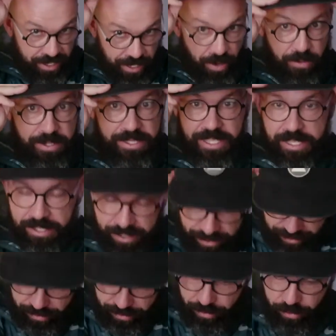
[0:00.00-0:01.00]
It was
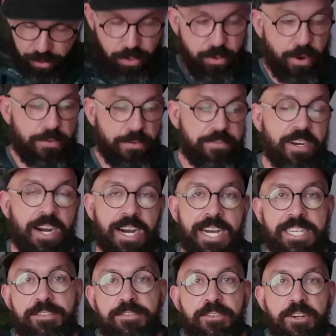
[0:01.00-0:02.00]
this crew of
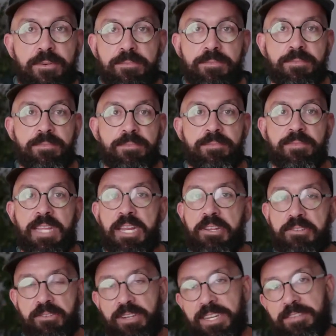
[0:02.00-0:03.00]
guys they
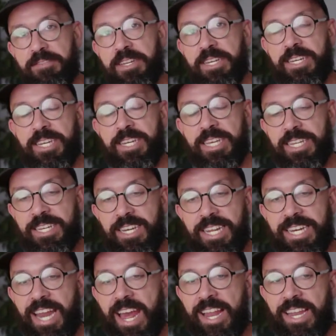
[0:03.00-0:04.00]
used to live
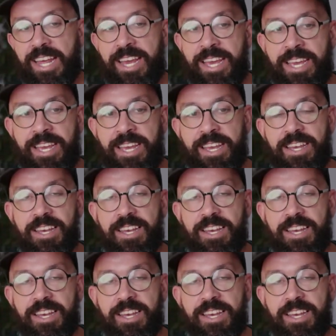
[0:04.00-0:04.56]
in LA.